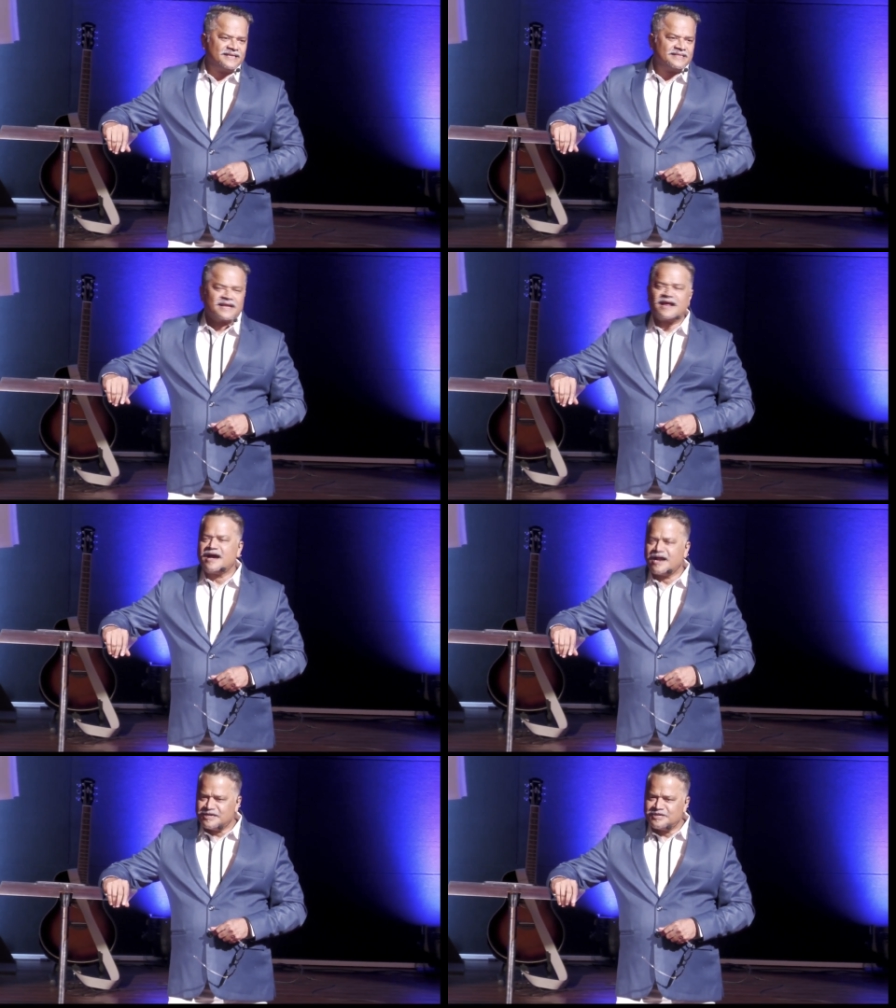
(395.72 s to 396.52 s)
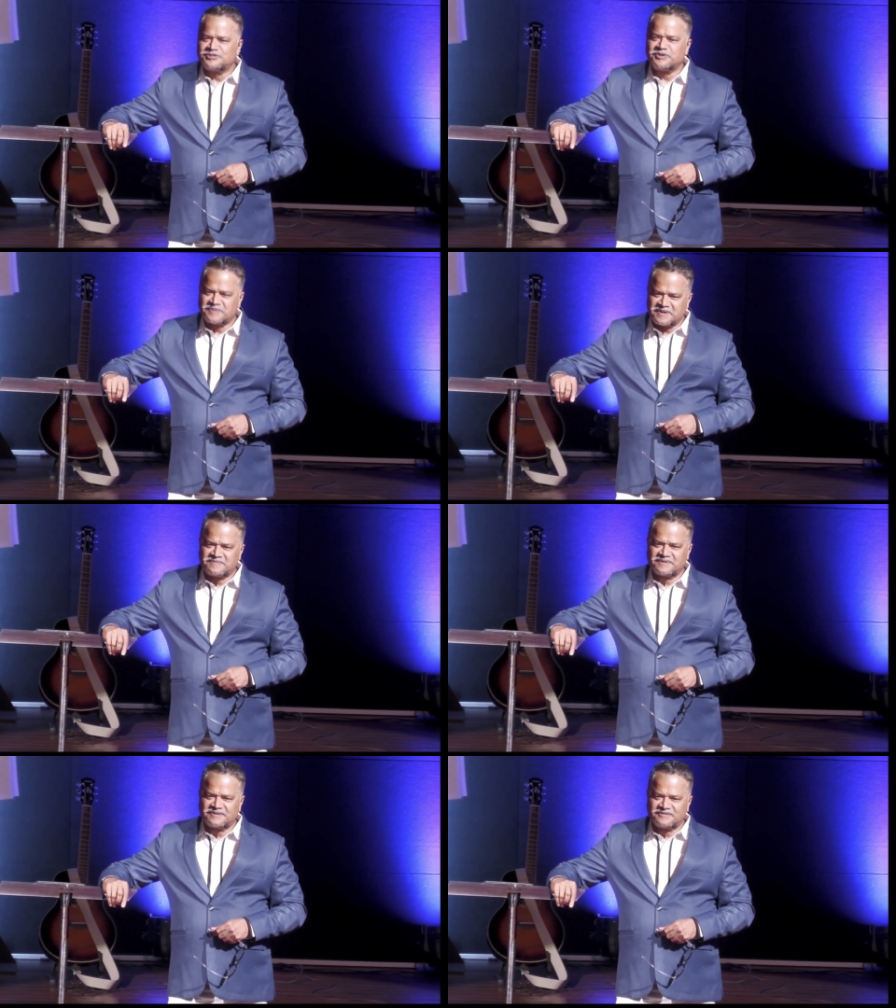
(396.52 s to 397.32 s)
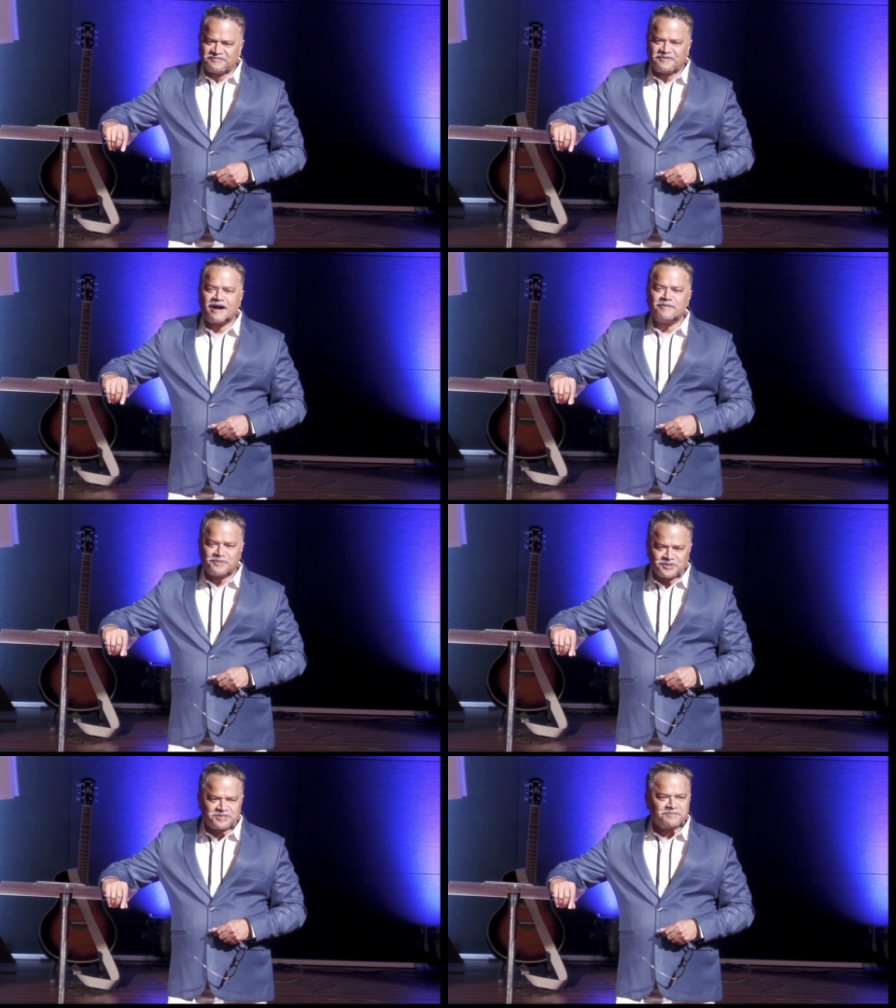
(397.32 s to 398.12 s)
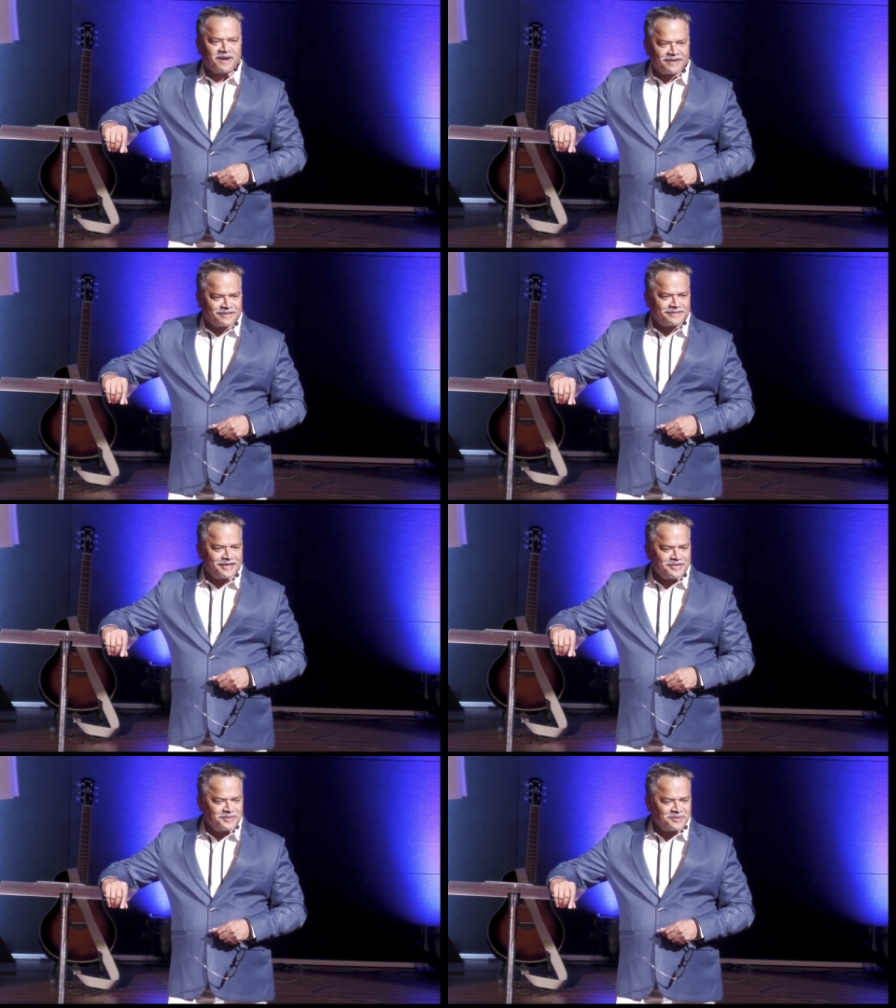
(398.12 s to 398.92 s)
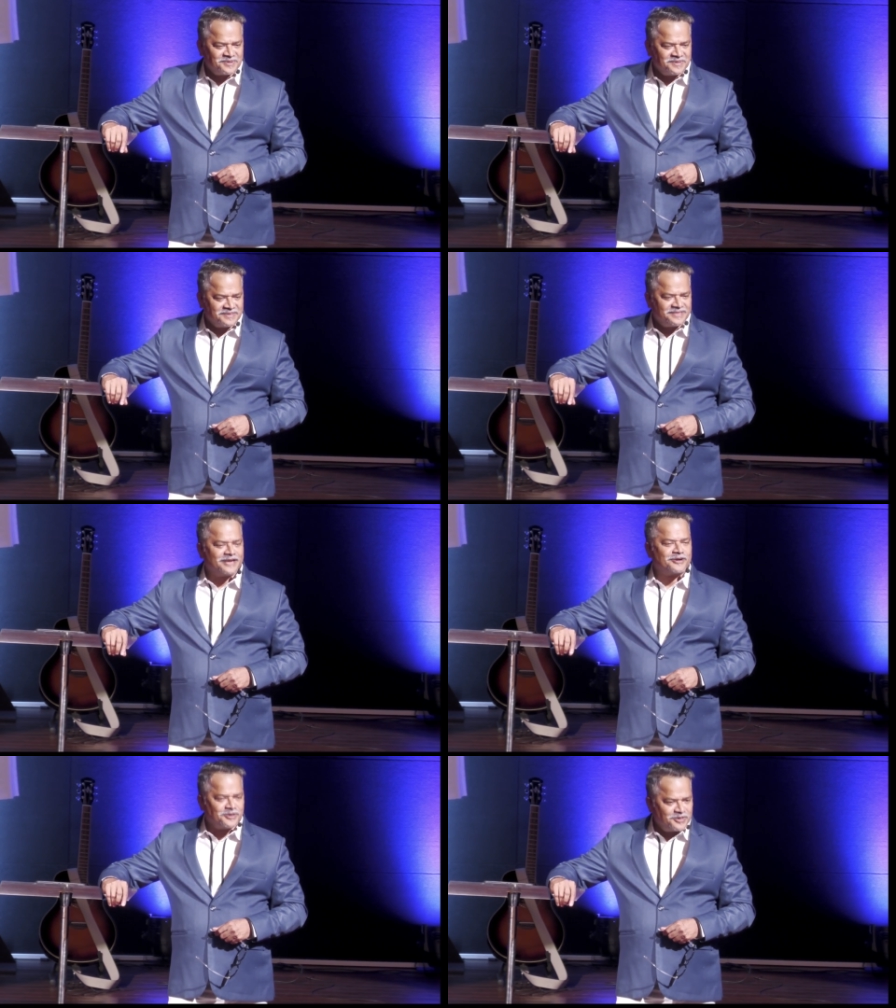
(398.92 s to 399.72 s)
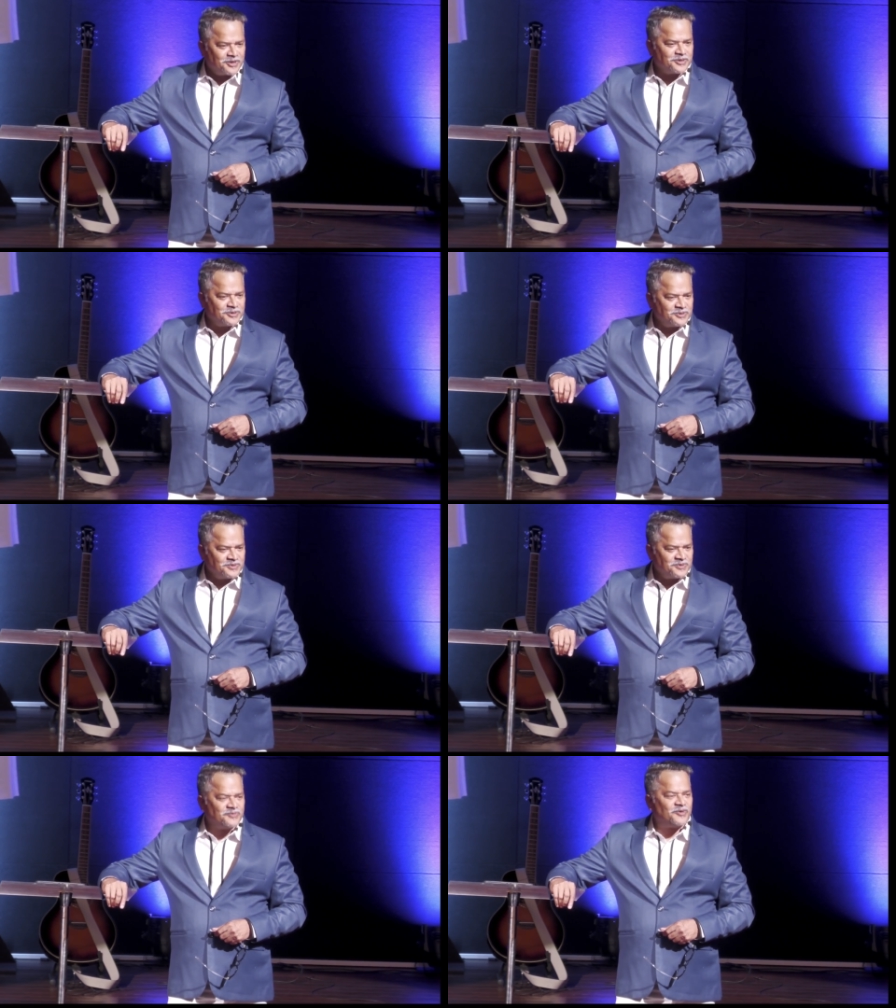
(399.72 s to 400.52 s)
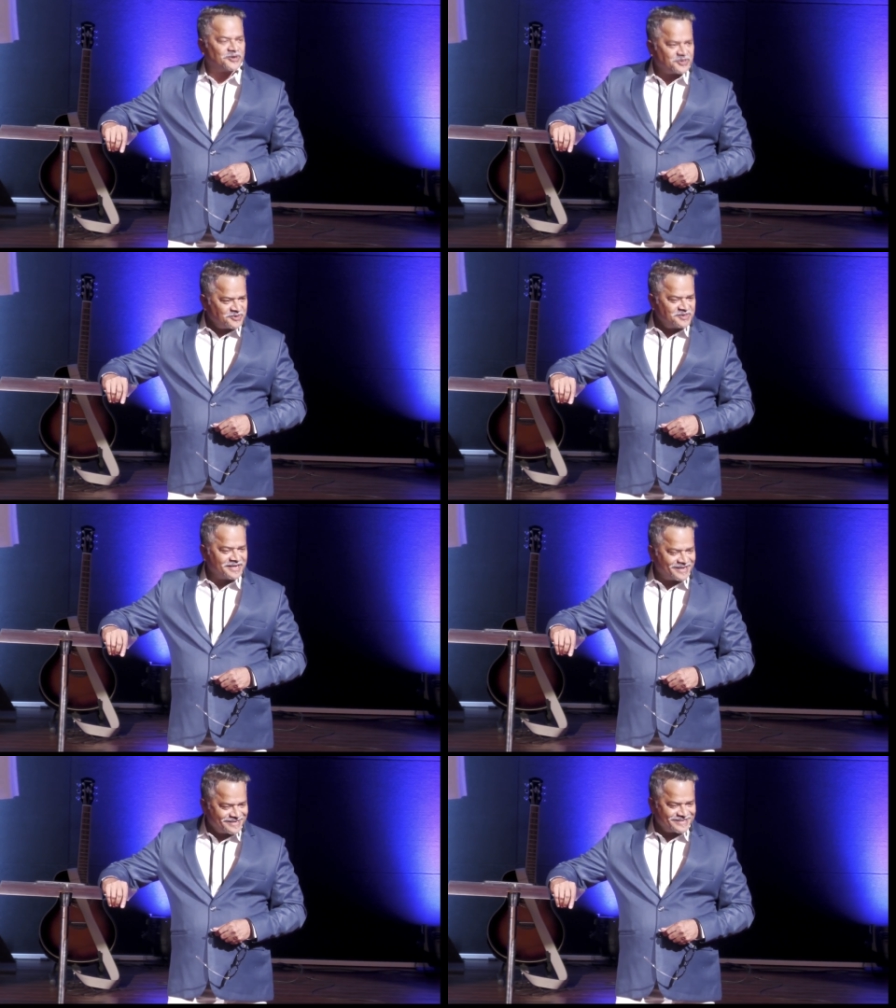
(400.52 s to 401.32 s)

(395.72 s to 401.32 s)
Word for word: there are hundreds of people far more smarter than you. They could not do what you did.